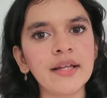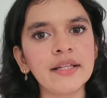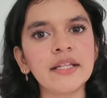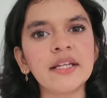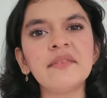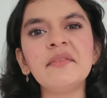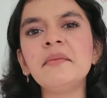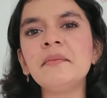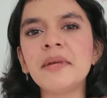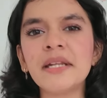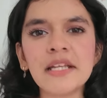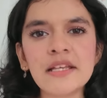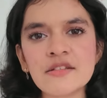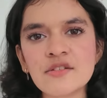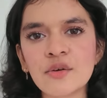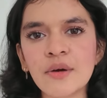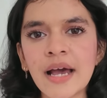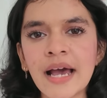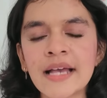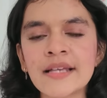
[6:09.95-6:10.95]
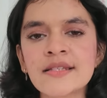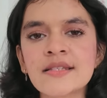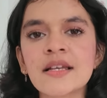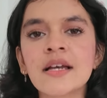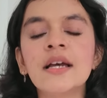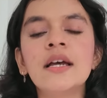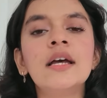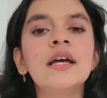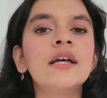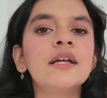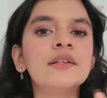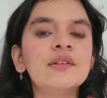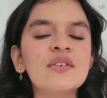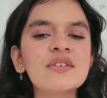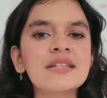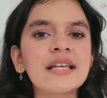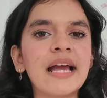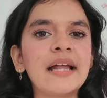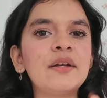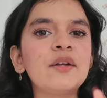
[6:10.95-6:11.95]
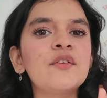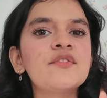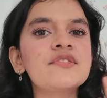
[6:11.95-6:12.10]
I think even Miniso has those kind